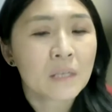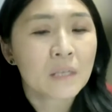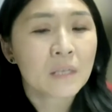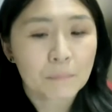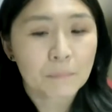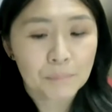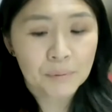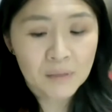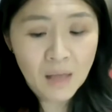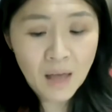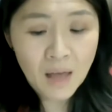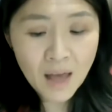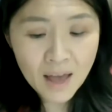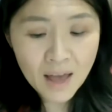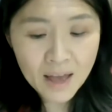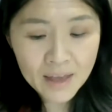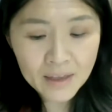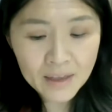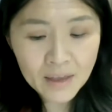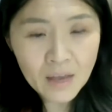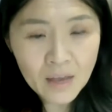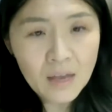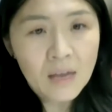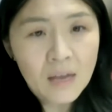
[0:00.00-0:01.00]

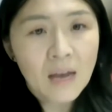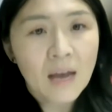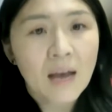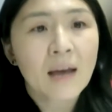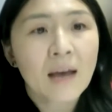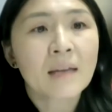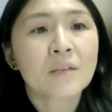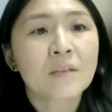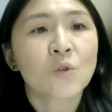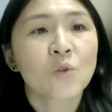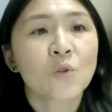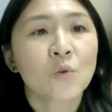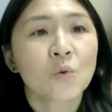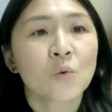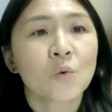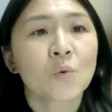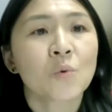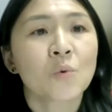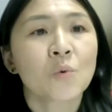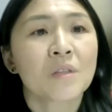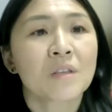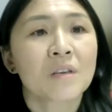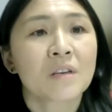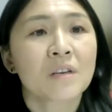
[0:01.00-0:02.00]
apply
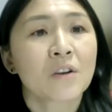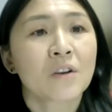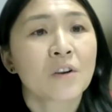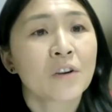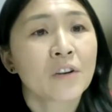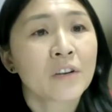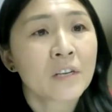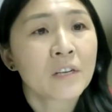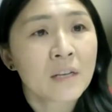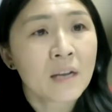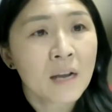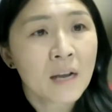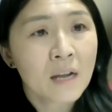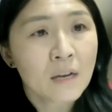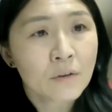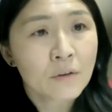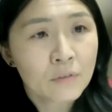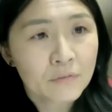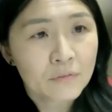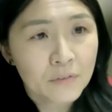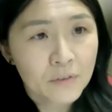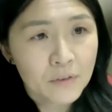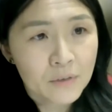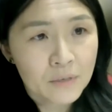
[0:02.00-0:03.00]
to the current
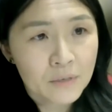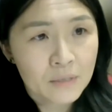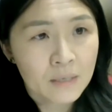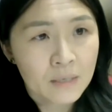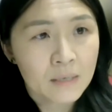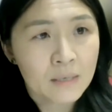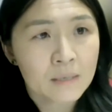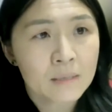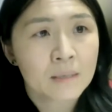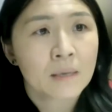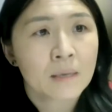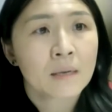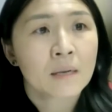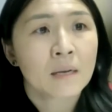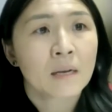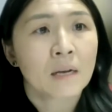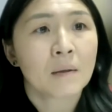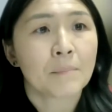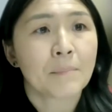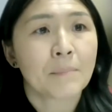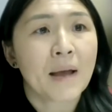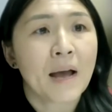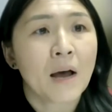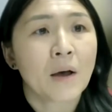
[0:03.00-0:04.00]
controversies
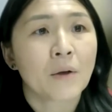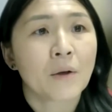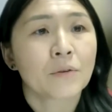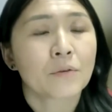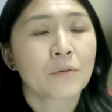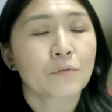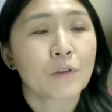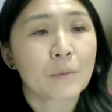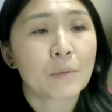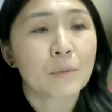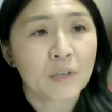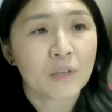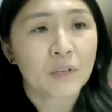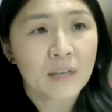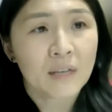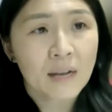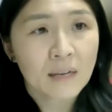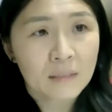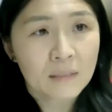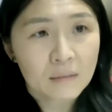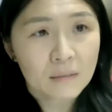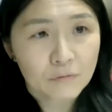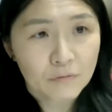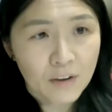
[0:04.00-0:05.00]
about
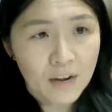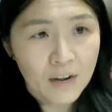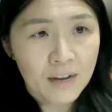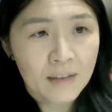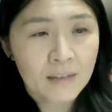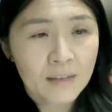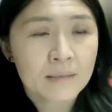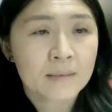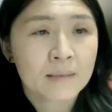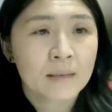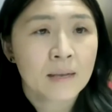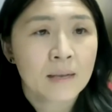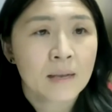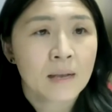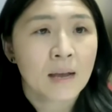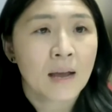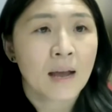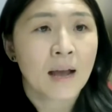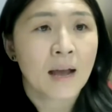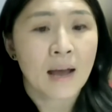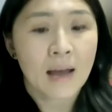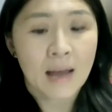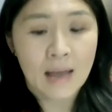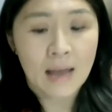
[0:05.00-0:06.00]
reproductive rights
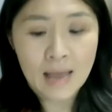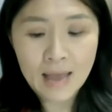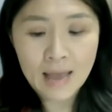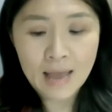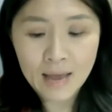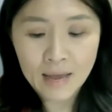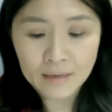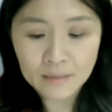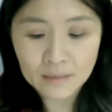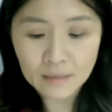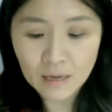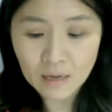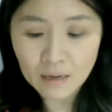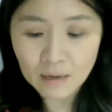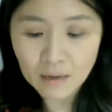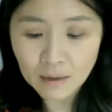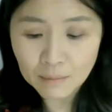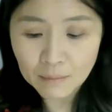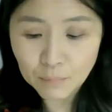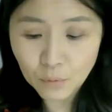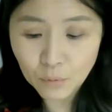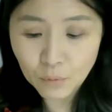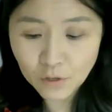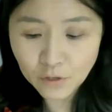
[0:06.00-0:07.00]
and
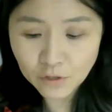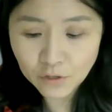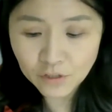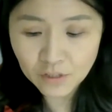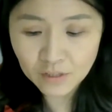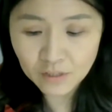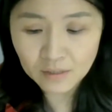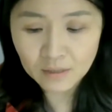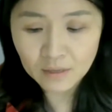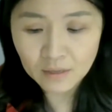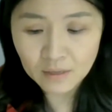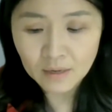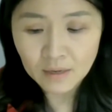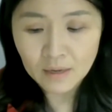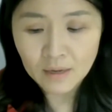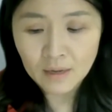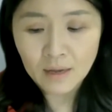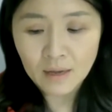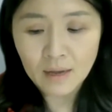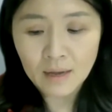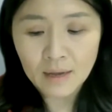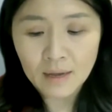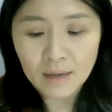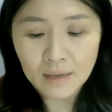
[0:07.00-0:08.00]
abortion
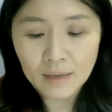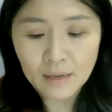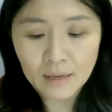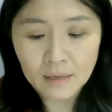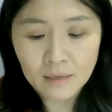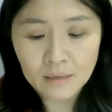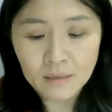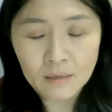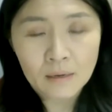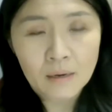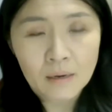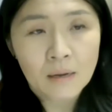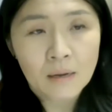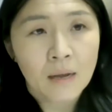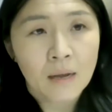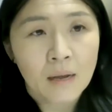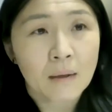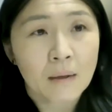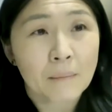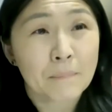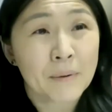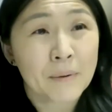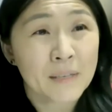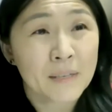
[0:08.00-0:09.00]
in
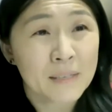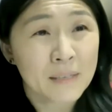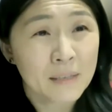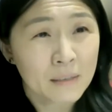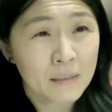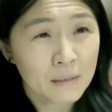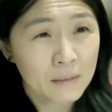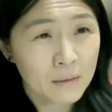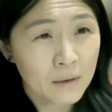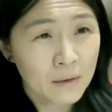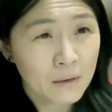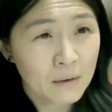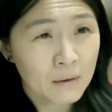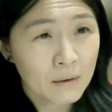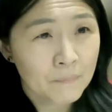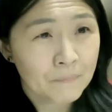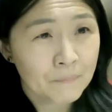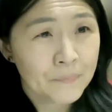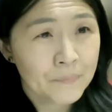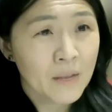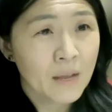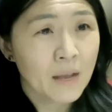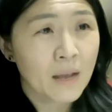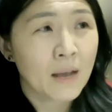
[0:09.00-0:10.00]
particular.
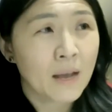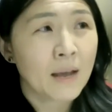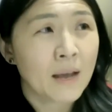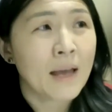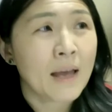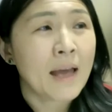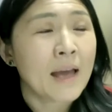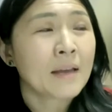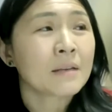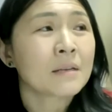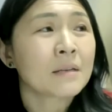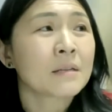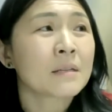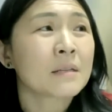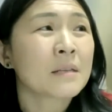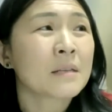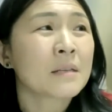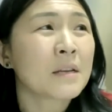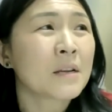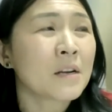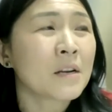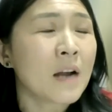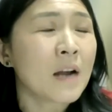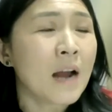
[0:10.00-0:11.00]
And
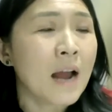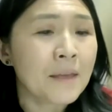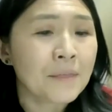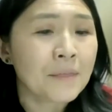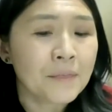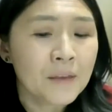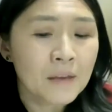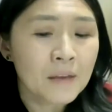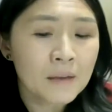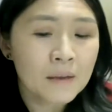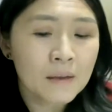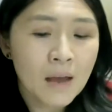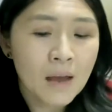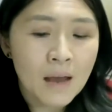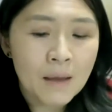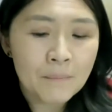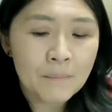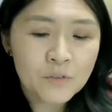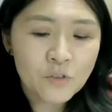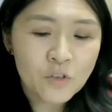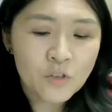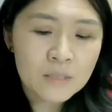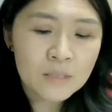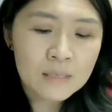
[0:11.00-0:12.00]
here, I think,
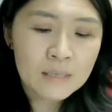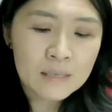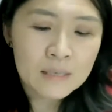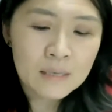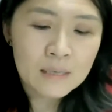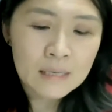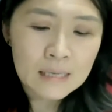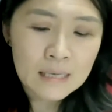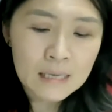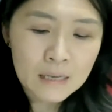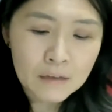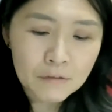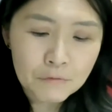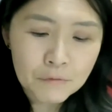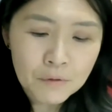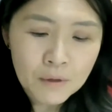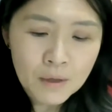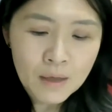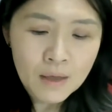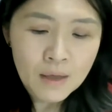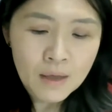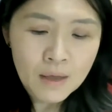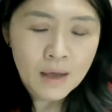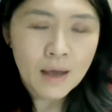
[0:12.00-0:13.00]
just to give
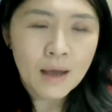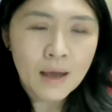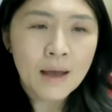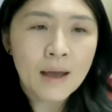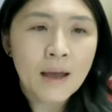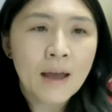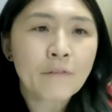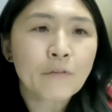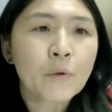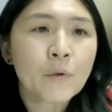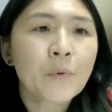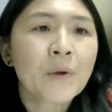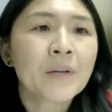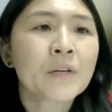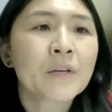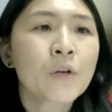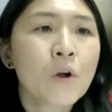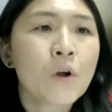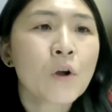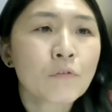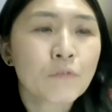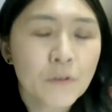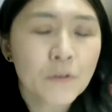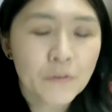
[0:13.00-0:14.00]
everyone an
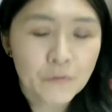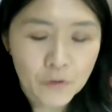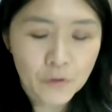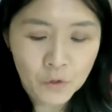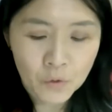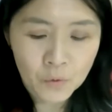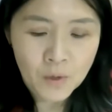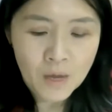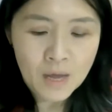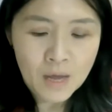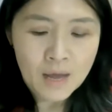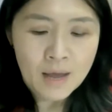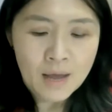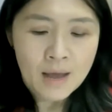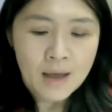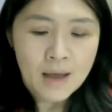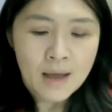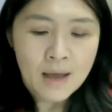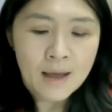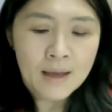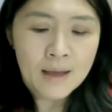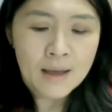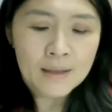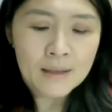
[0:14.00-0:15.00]
overview,
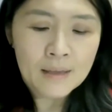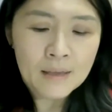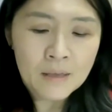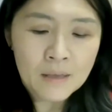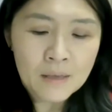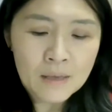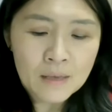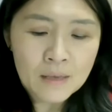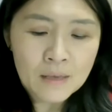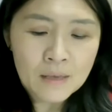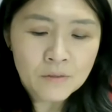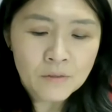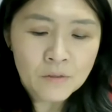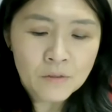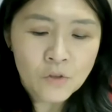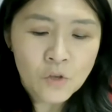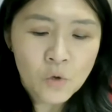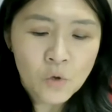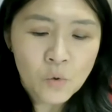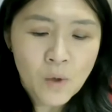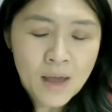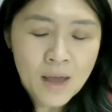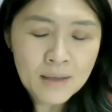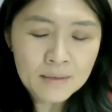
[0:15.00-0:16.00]

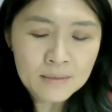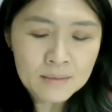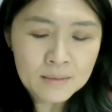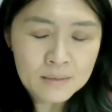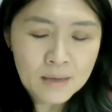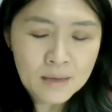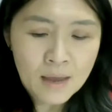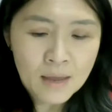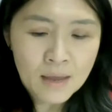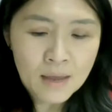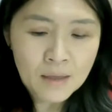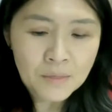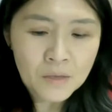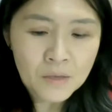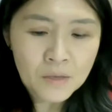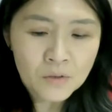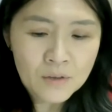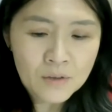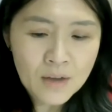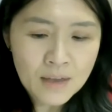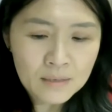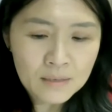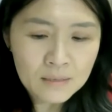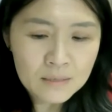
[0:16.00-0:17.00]
in the
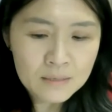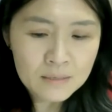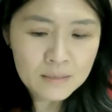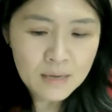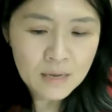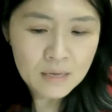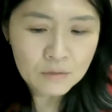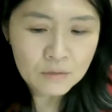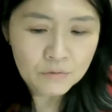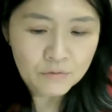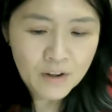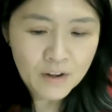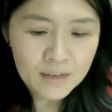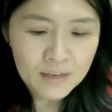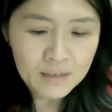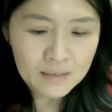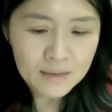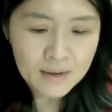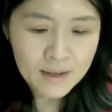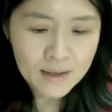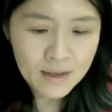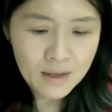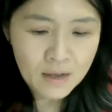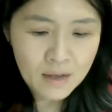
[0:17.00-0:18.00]
United States right
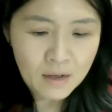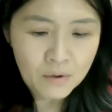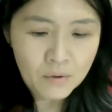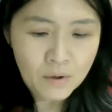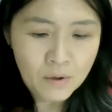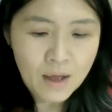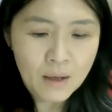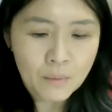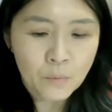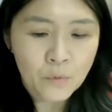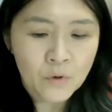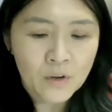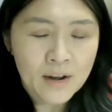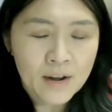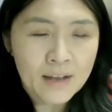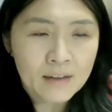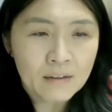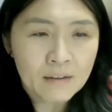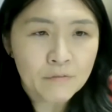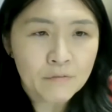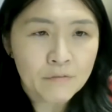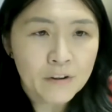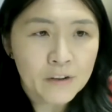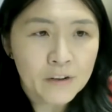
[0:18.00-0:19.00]
now, we're at
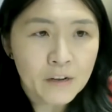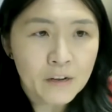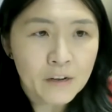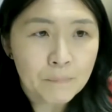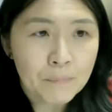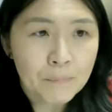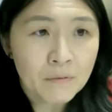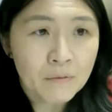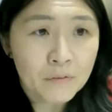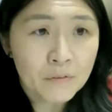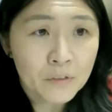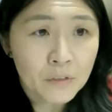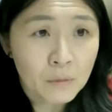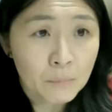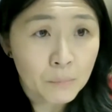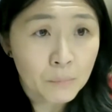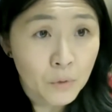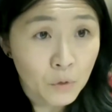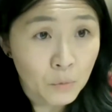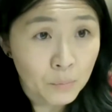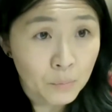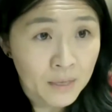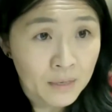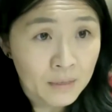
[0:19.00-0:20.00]
a very pivotal
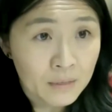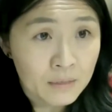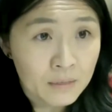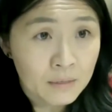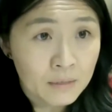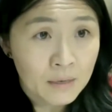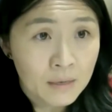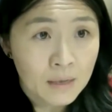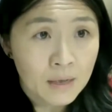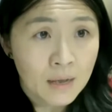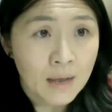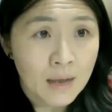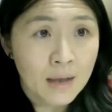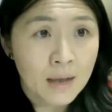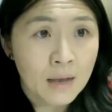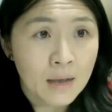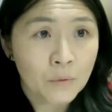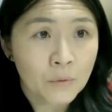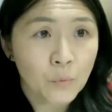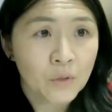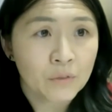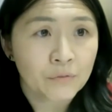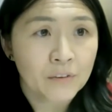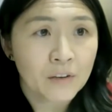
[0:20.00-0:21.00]
moment
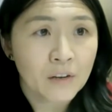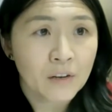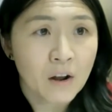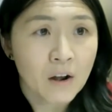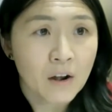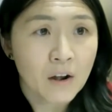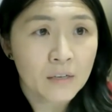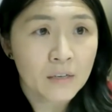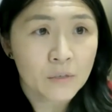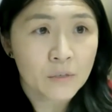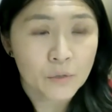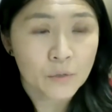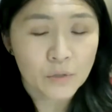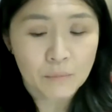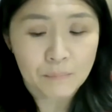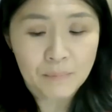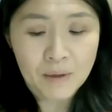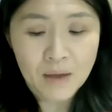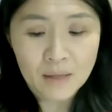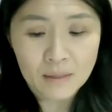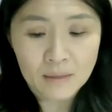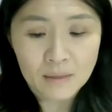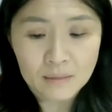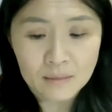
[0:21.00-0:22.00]
with regard to the
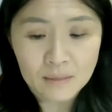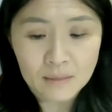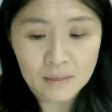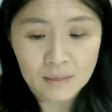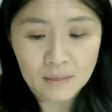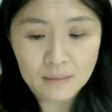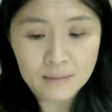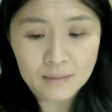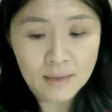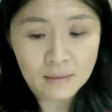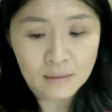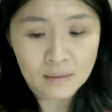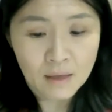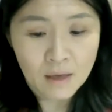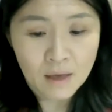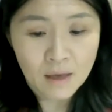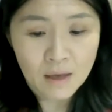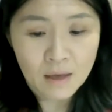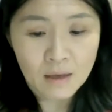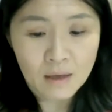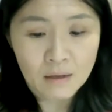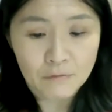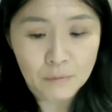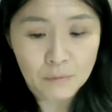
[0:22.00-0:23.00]
politics and
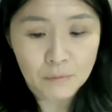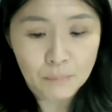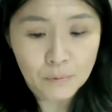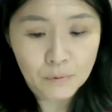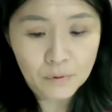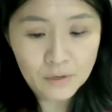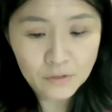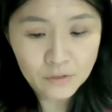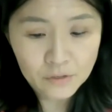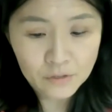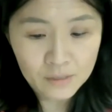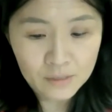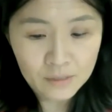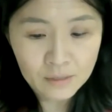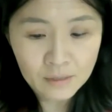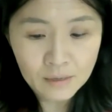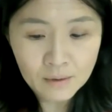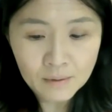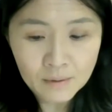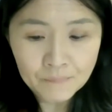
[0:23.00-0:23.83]
law of abortion.